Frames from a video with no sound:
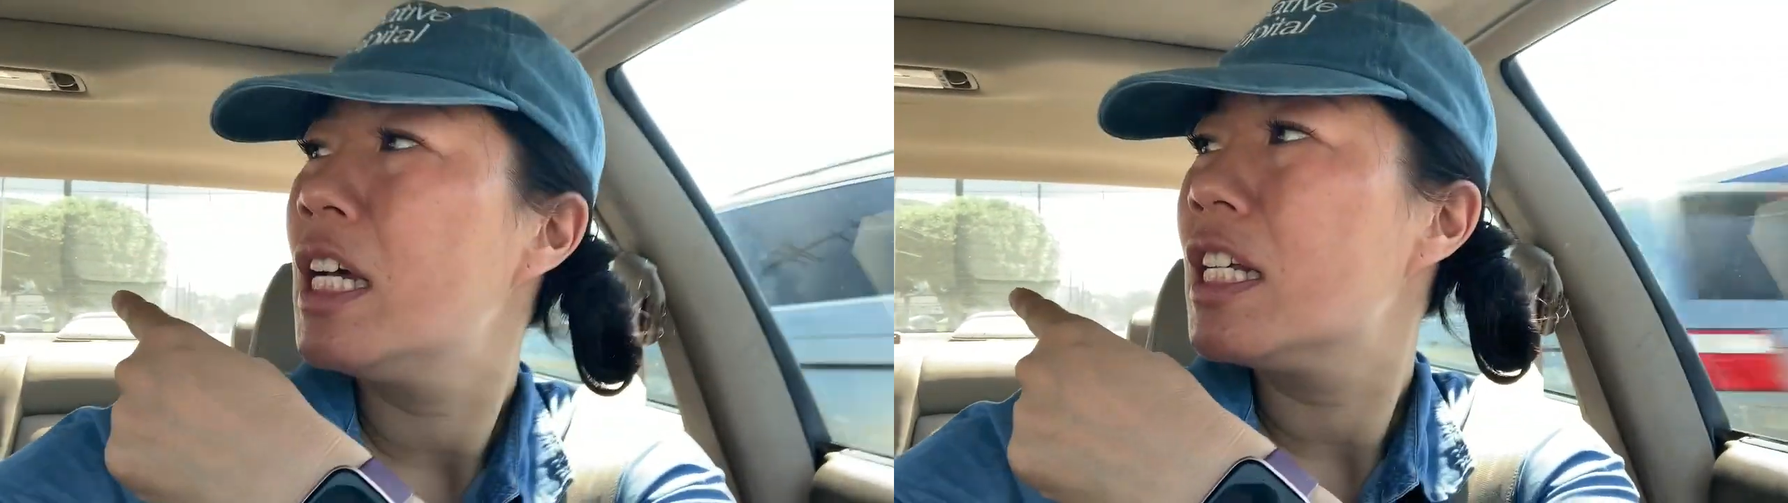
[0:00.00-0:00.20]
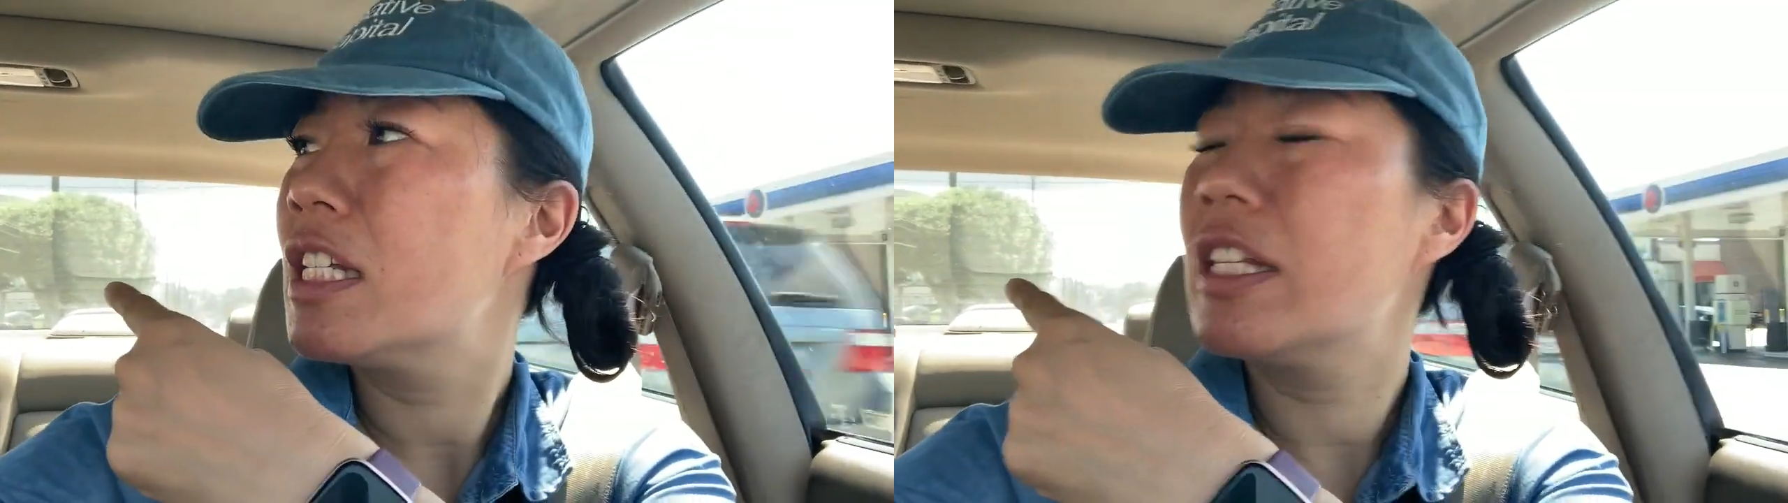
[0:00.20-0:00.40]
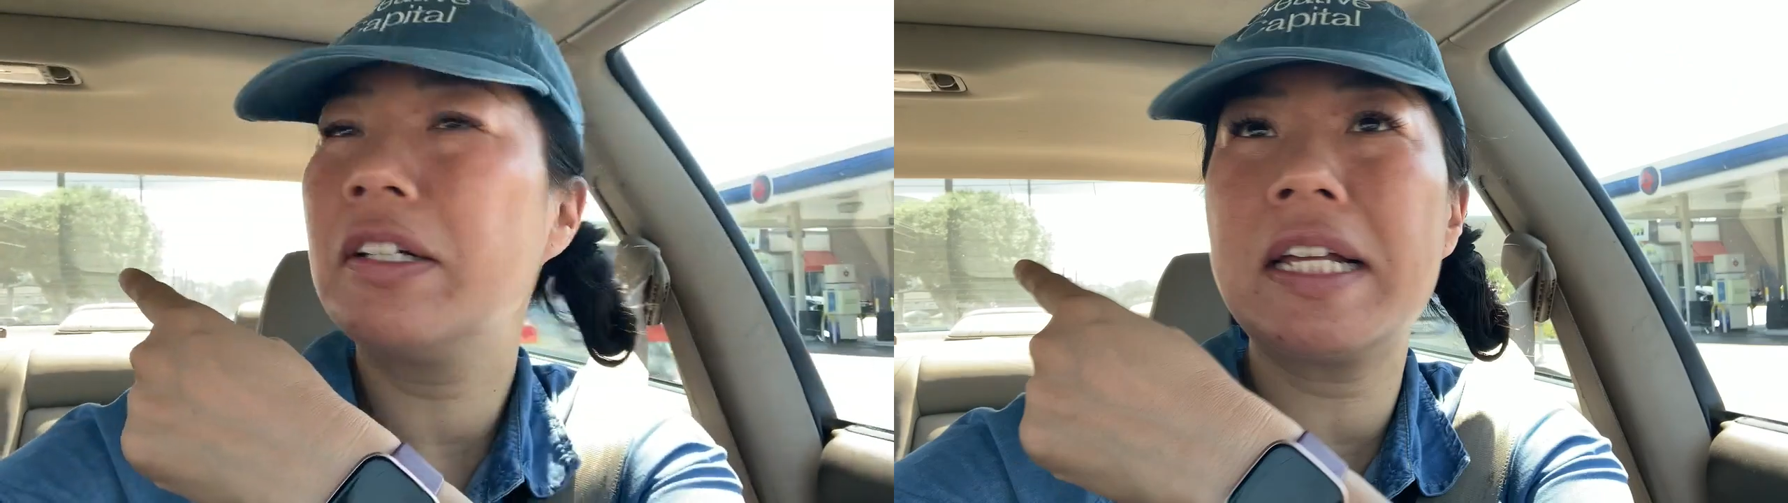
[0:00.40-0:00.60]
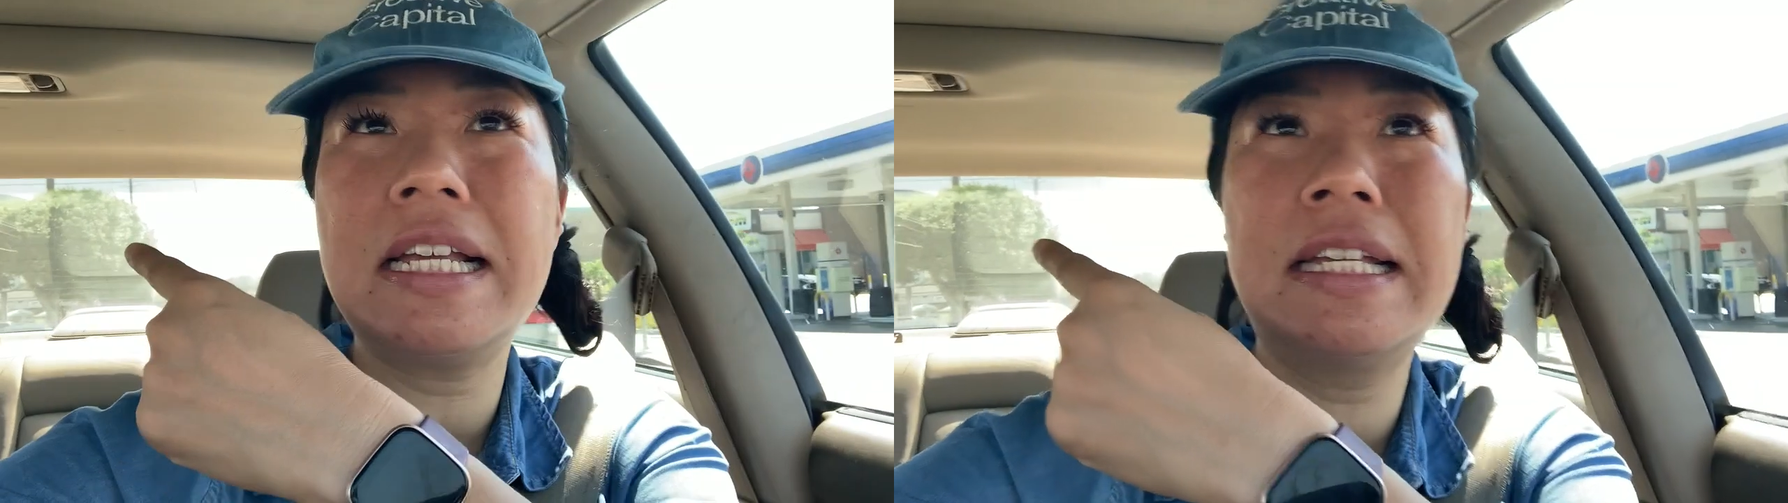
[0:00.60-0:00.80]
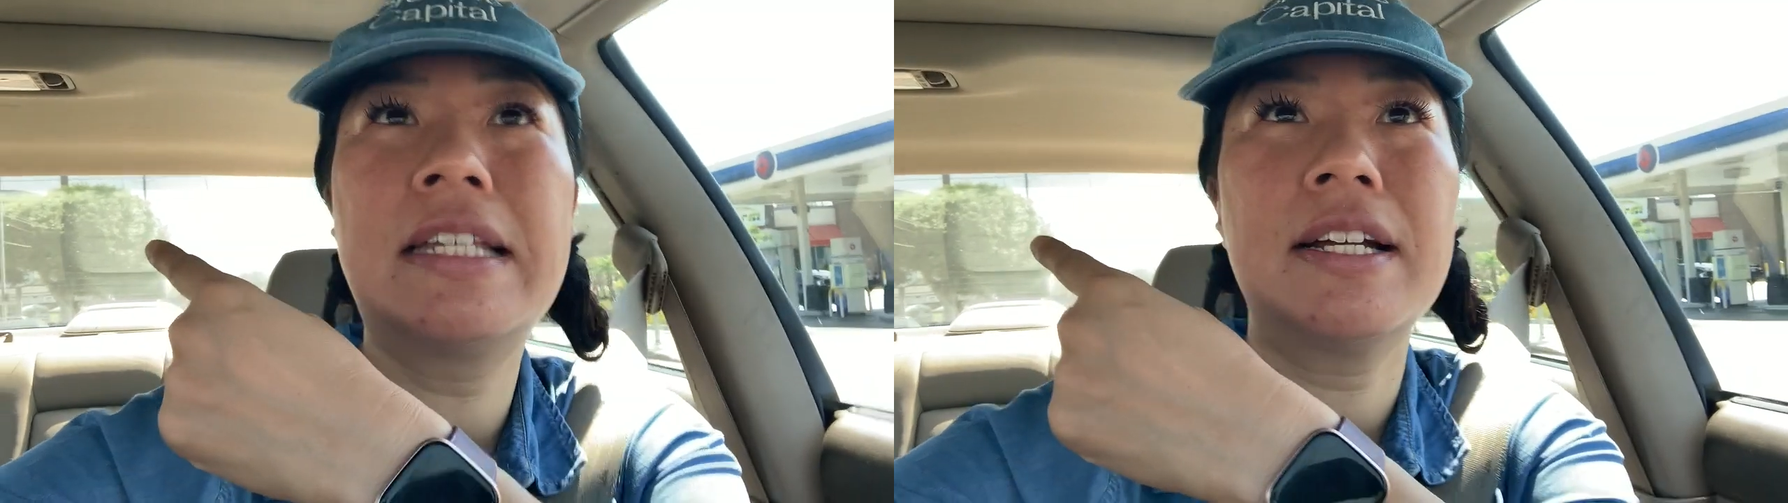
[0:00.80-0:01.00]
This is a little
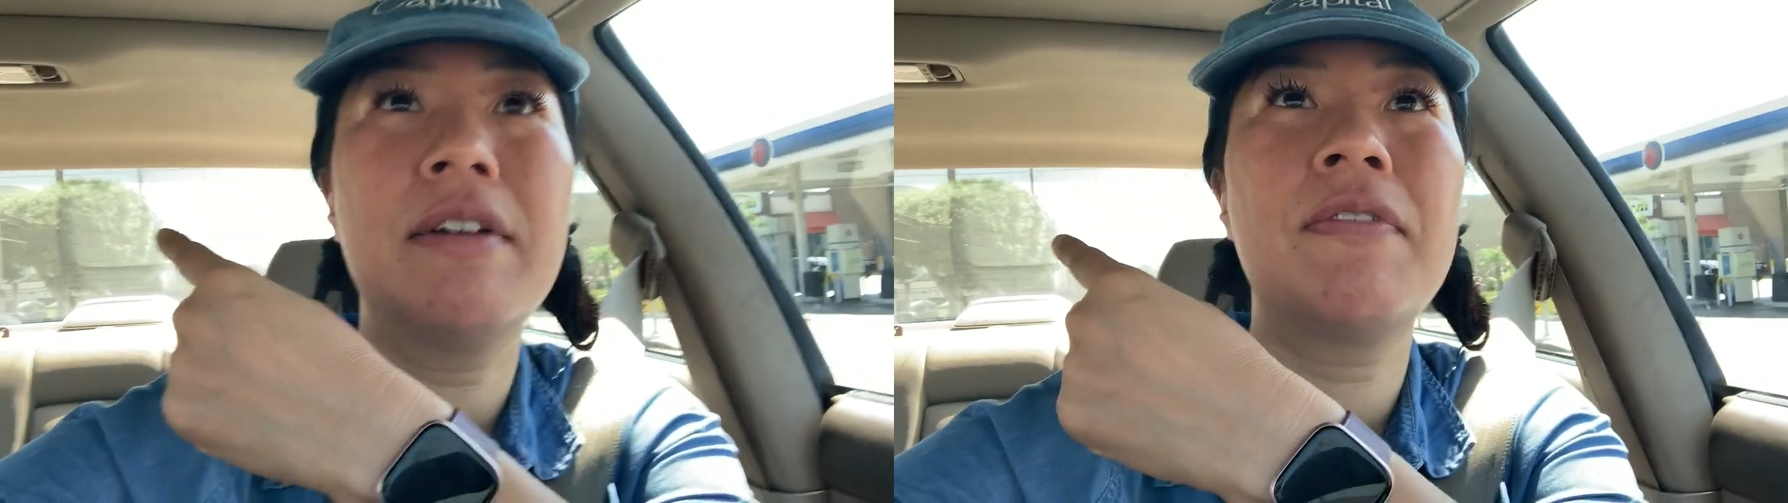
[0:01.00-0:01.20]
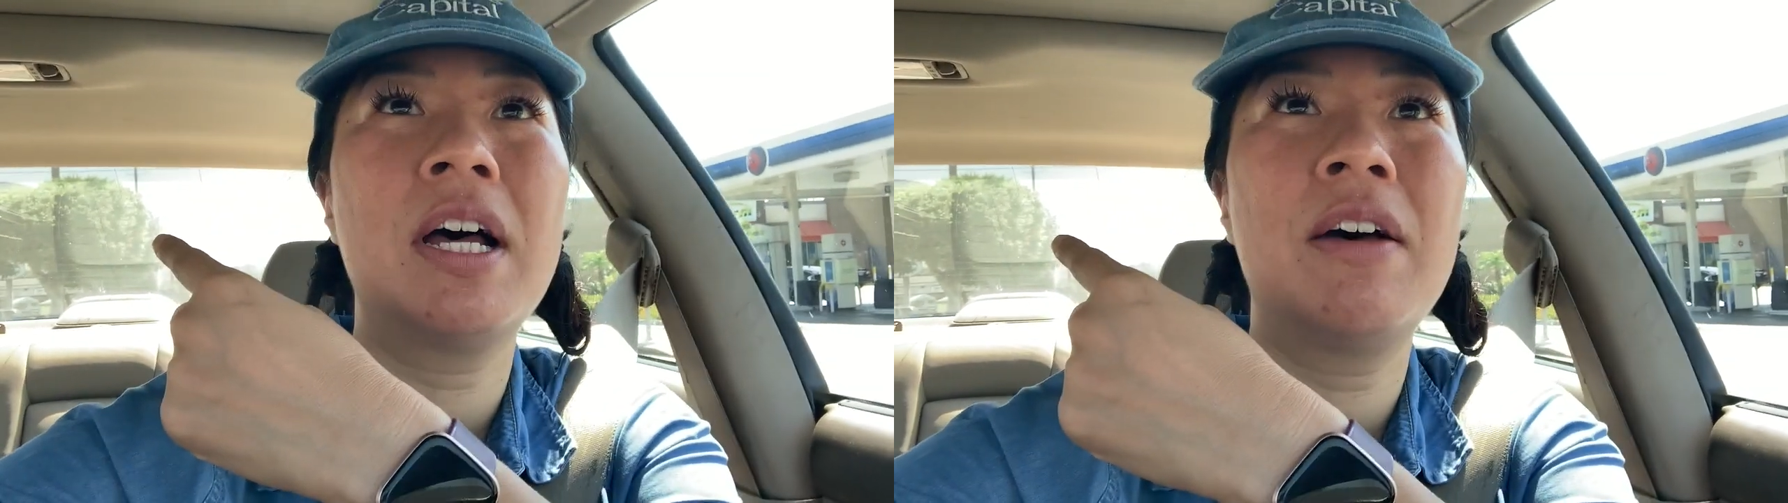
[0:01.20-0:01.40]
east of